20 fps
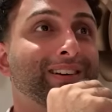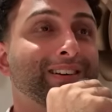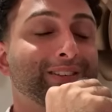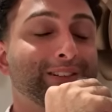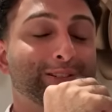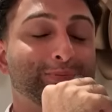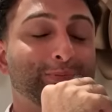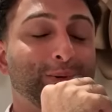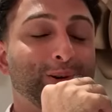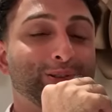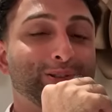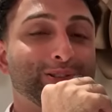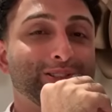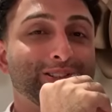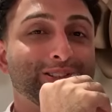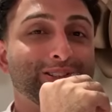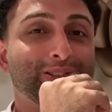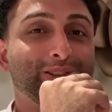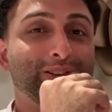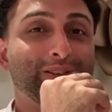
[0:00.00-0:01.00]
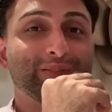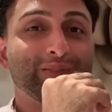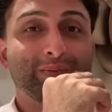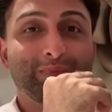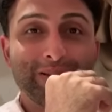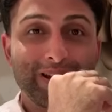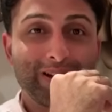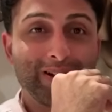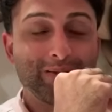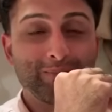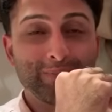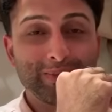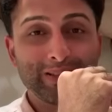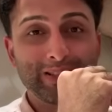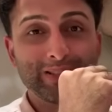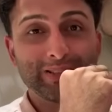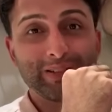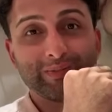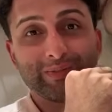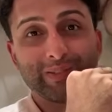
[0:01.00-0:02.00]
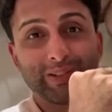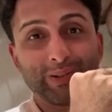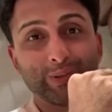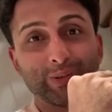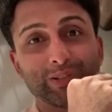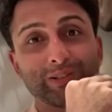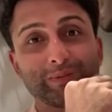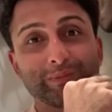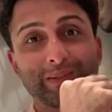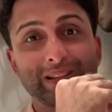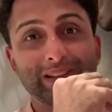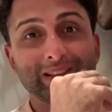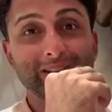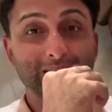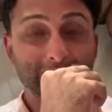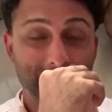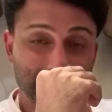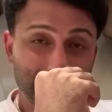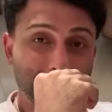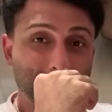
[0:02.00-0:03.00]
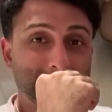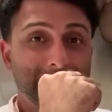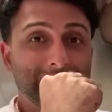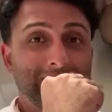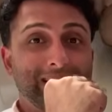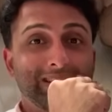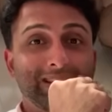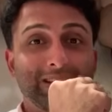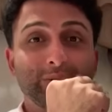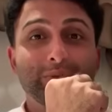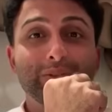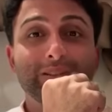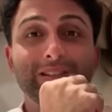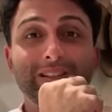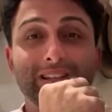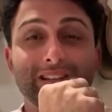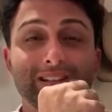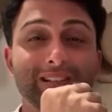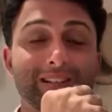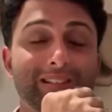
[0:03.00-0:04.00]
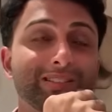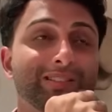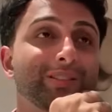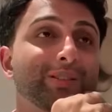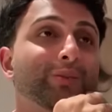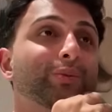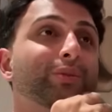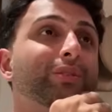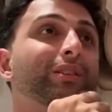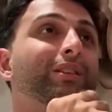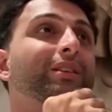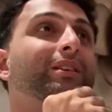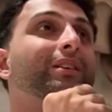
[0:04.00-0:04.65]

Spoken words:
the sponsors of the big companies of the tournament are associated with DLSU.